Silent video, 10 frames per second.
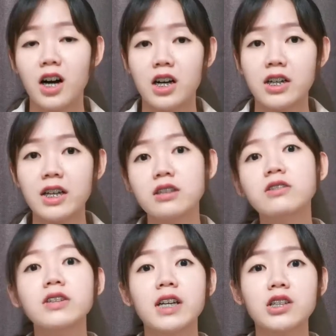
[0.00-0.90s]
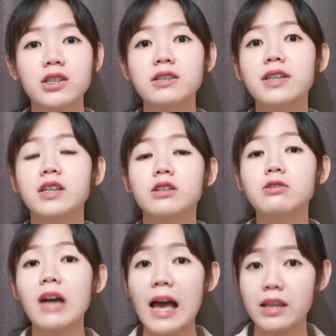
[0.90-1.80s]
Alright, so you can just take a
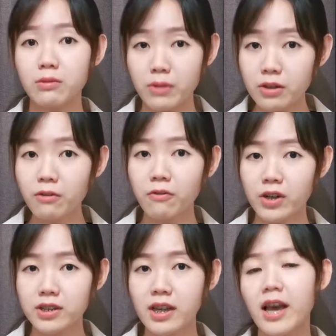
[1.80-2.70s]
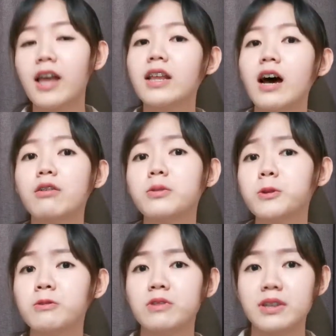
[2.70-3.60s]
look at the video first, and I'm
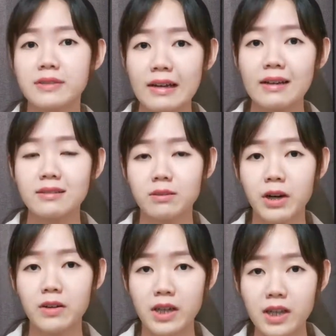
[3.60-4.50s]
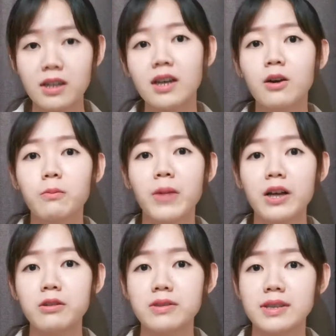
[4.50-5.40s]
going to discuss about it by
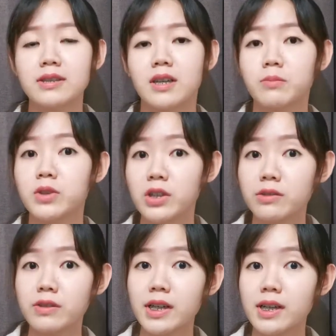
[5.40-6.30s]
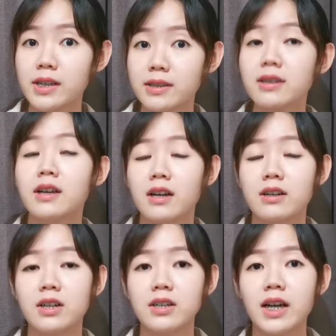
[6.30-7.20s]
using some theories.
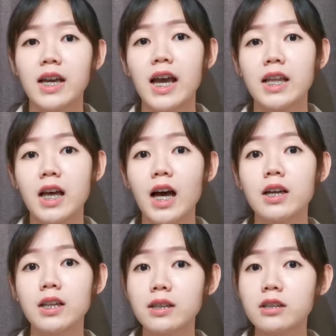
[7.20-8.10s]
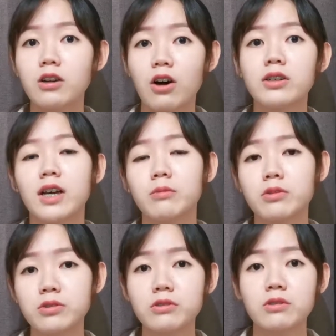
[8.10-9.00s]
Alright, and later on I'm
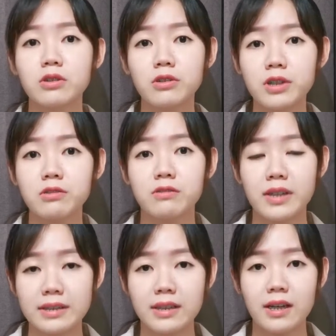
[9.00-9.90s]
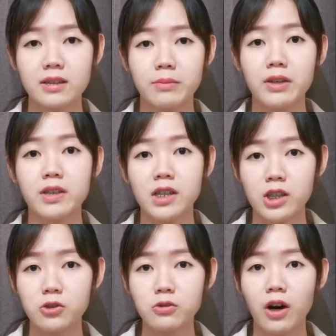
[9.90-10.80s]
also going to discuss about the
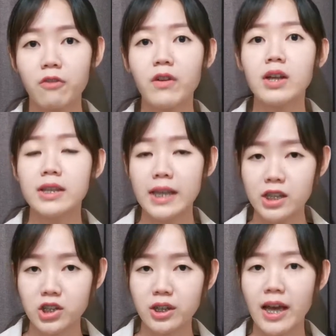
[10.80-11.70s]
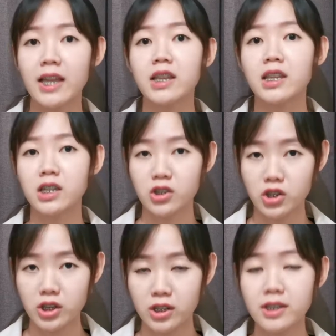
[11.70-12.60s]
issue of nature and
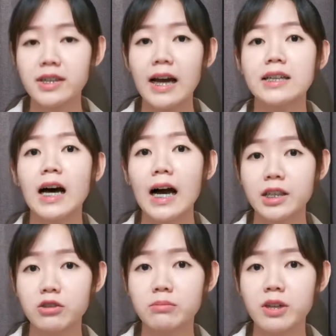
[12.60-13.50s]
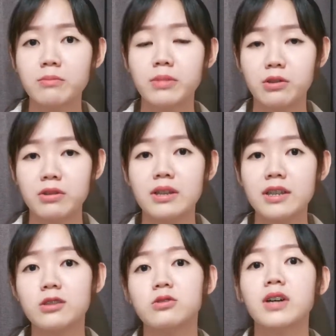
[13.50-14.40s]
nurture. Yeah, the argument between
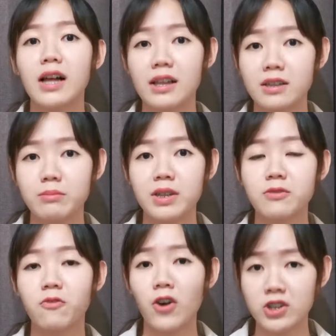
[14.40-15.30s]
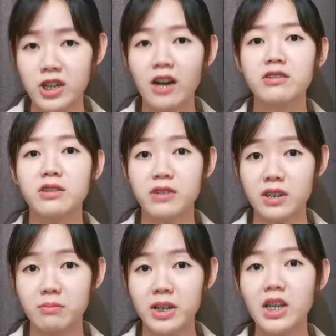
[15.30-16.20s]
these two elements for child
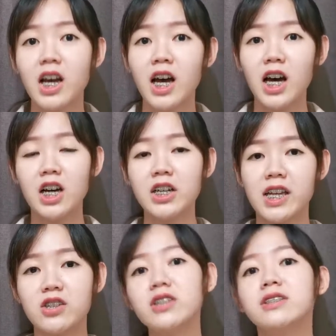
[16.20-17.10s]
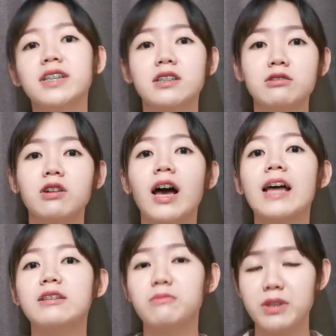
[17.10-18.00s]
development. Okay, just take a look
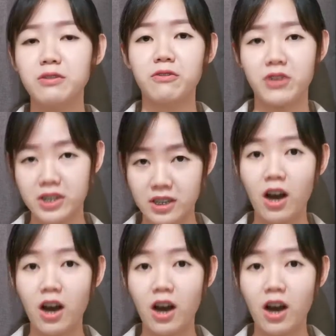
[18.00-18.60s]
at the video first.